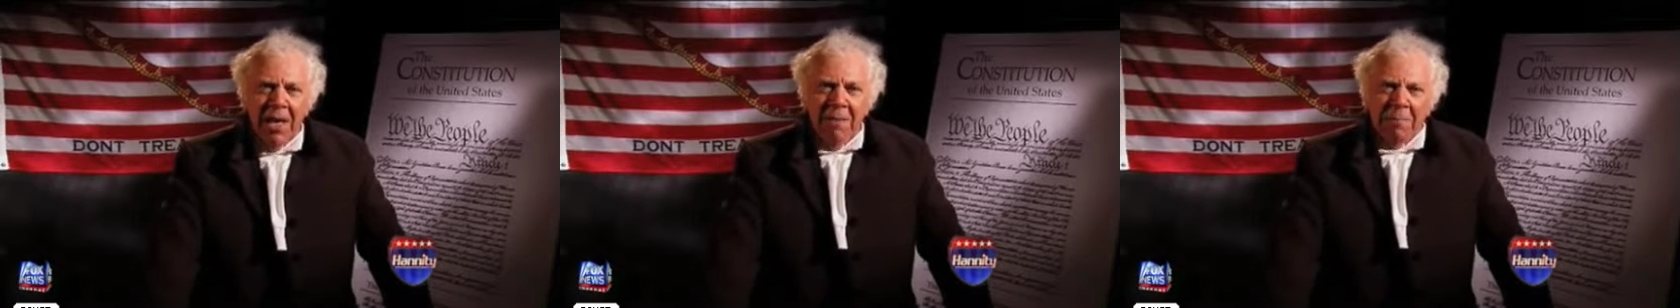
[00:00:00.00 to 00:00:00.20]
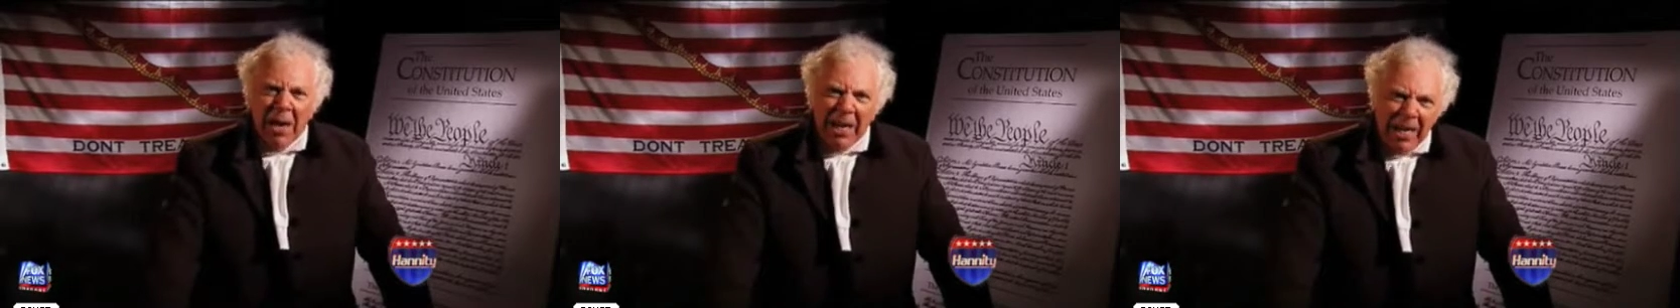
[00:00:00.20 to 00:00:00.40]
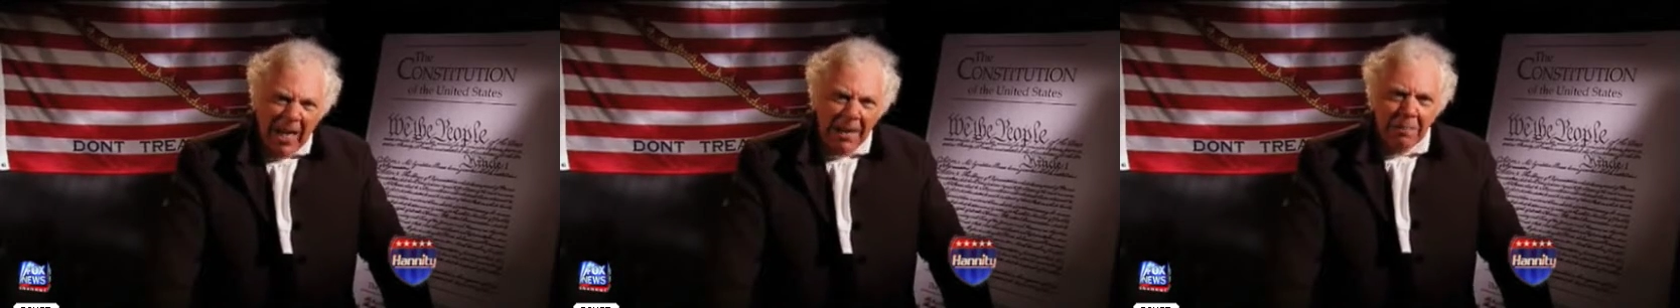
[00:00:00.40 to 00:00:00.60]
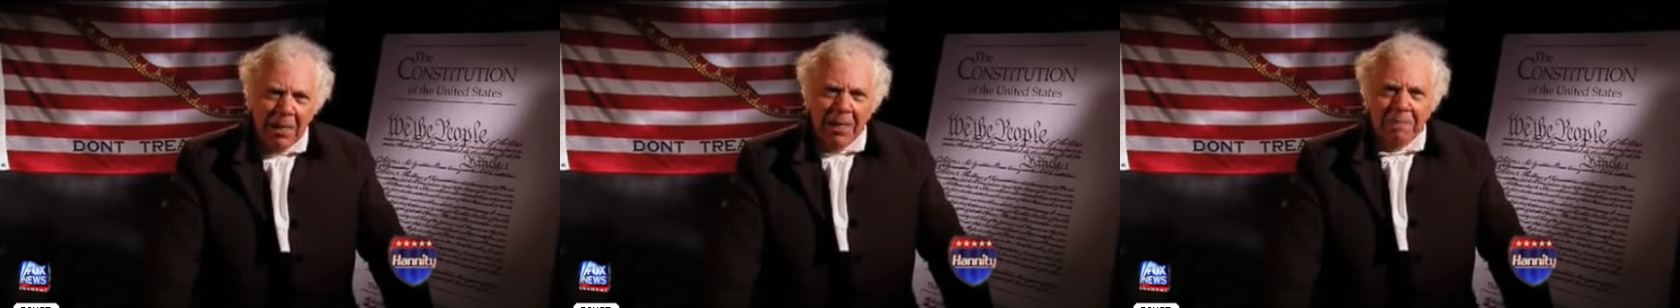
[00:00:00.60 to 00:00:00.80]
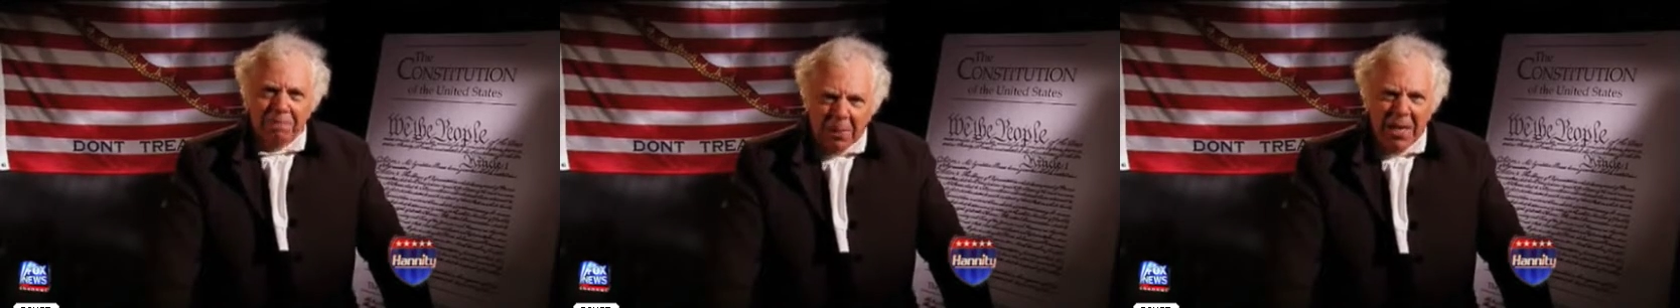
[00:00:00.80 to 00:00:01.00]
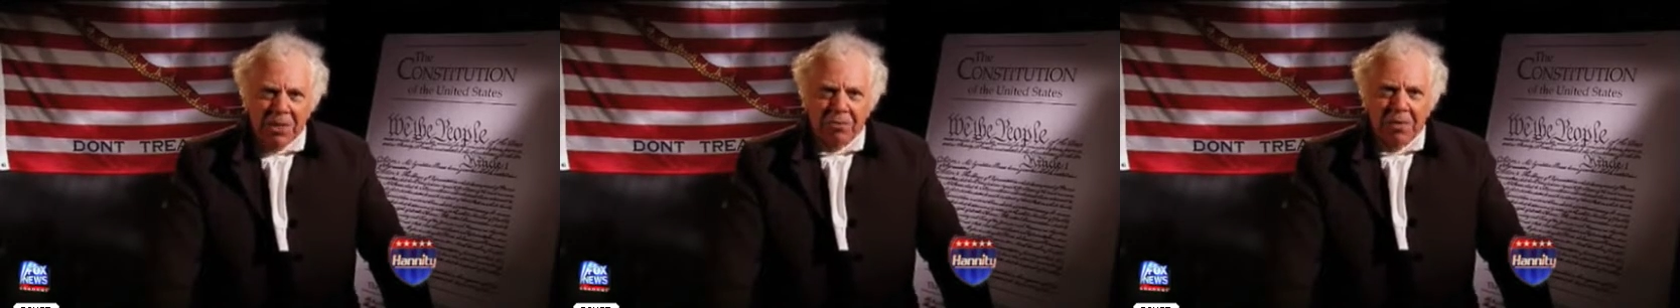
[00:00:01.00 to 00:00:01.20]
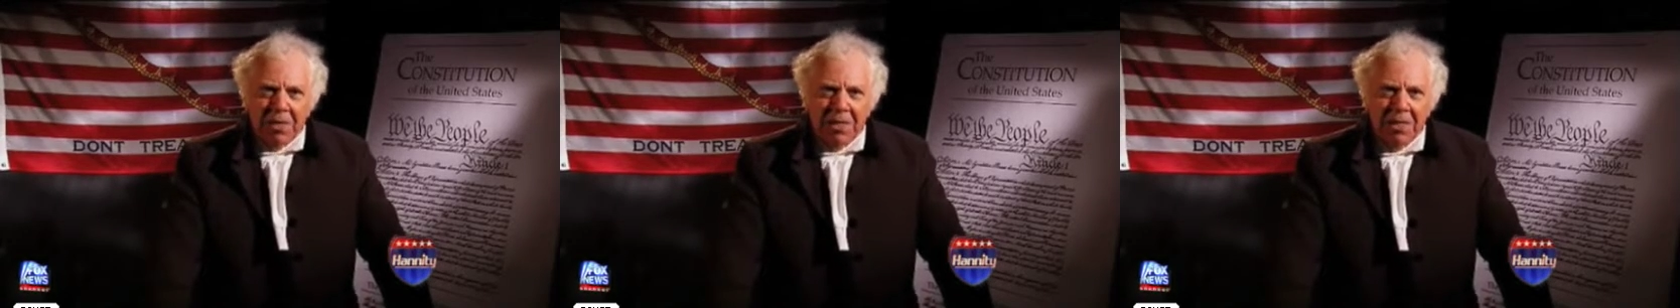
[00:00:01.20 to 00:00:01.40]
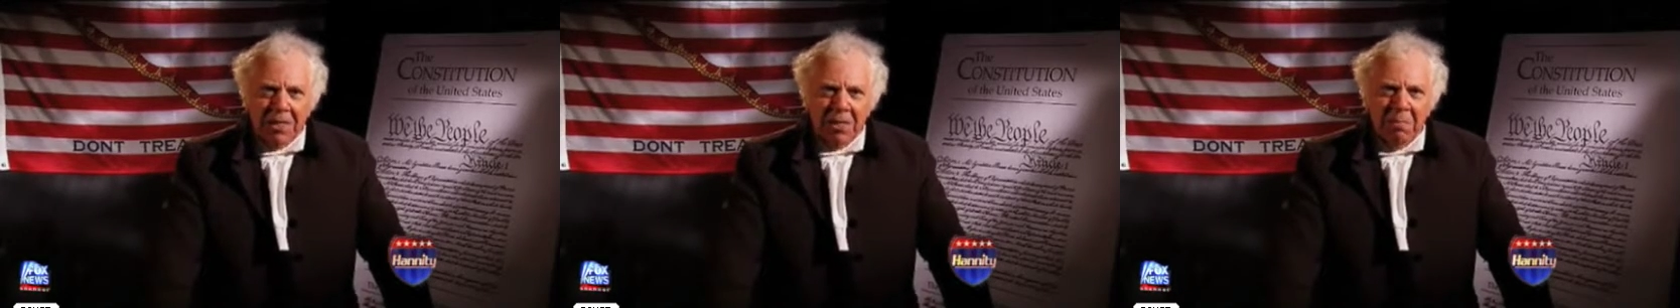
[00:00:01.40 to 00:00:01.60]
by labeling
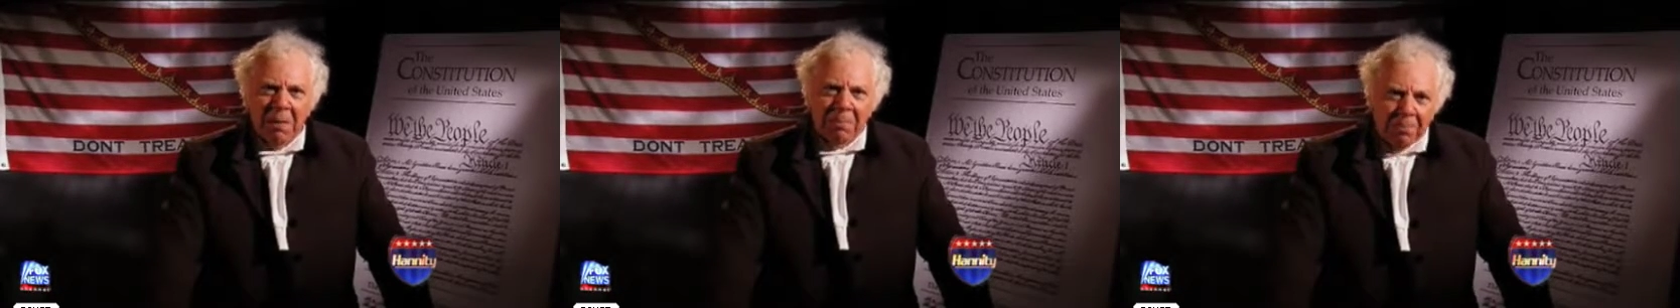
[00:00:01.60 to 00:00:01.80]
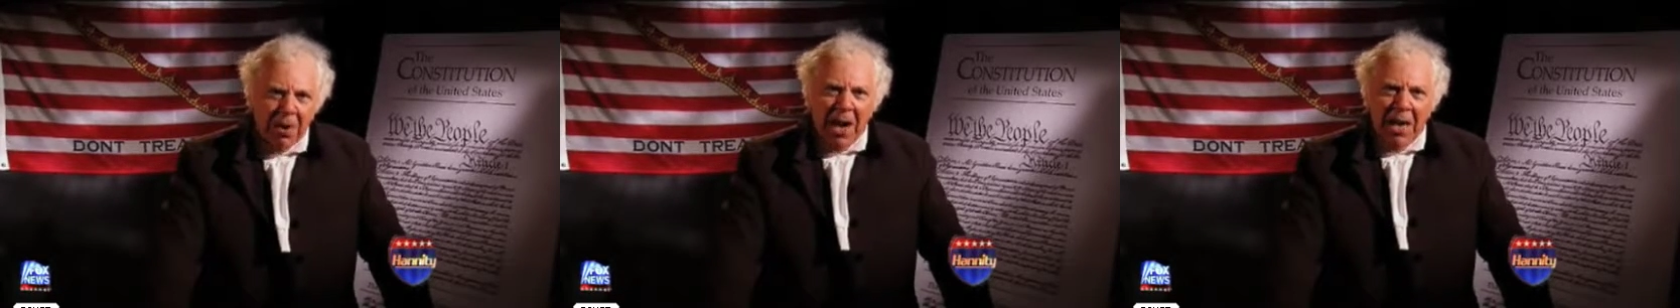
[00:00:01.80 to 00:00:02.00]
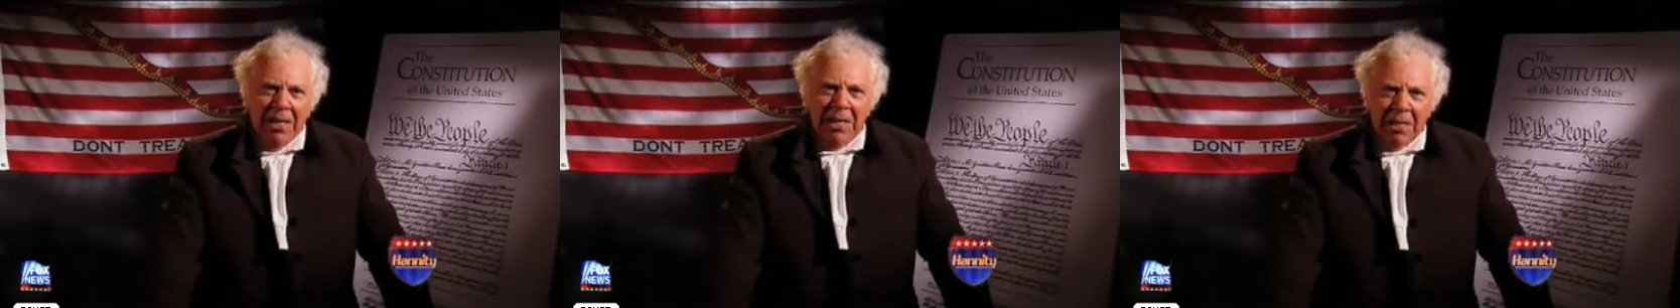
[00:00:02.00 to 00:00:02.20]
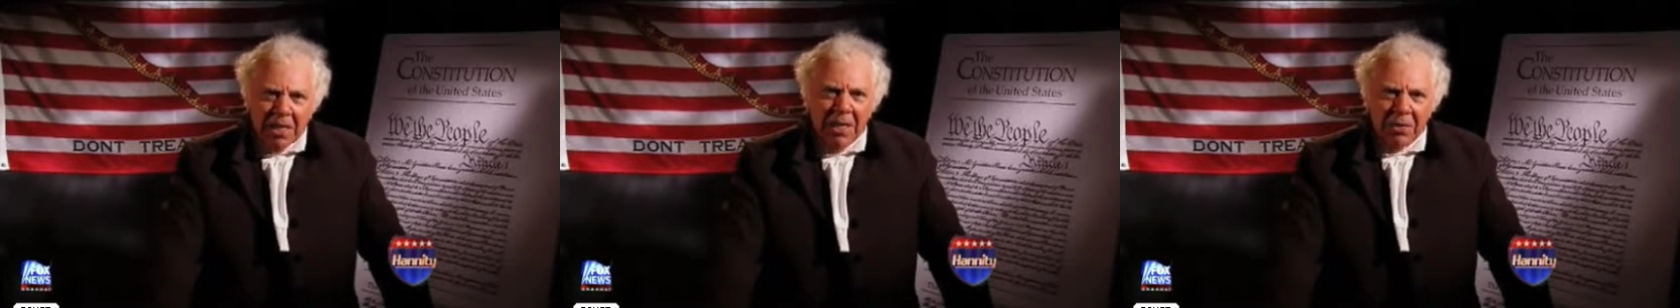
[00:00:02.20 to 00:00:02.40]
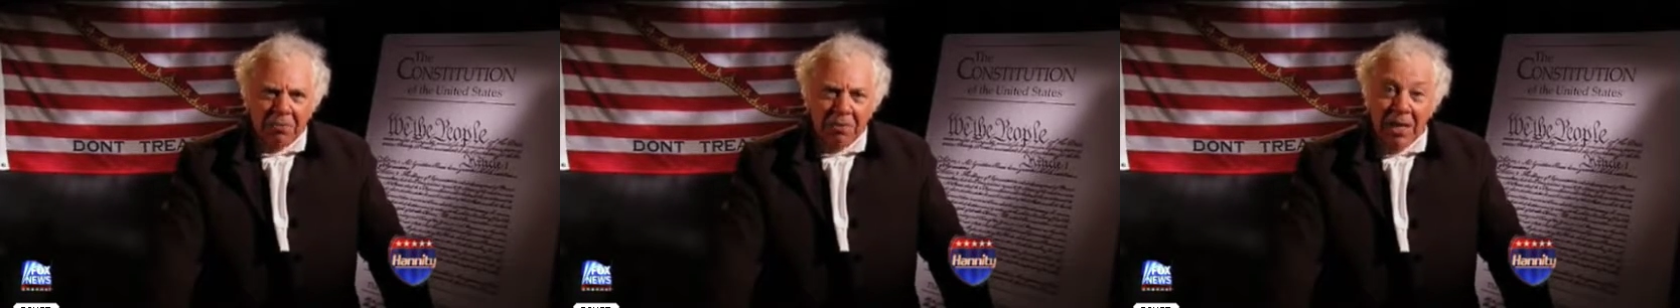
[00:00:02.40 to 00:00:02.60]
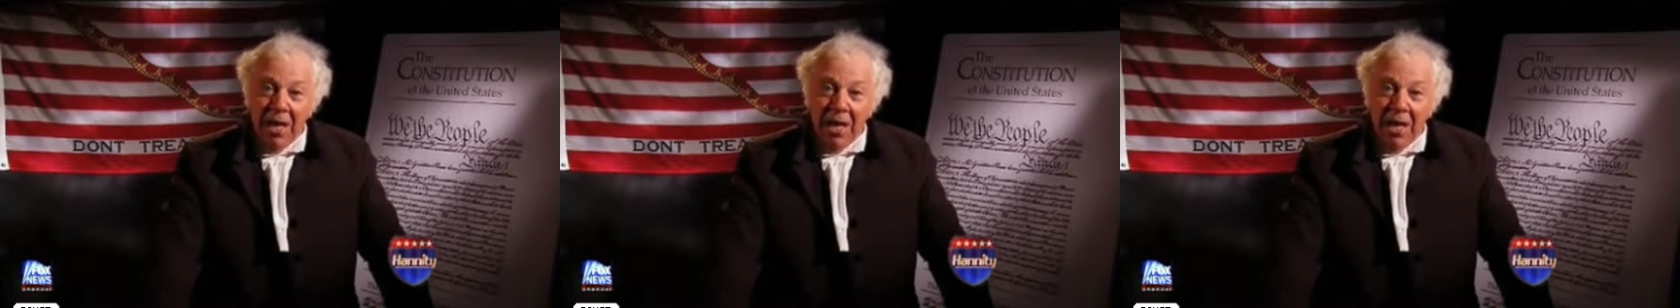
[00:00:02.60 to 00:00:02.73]
patriotism and pride in country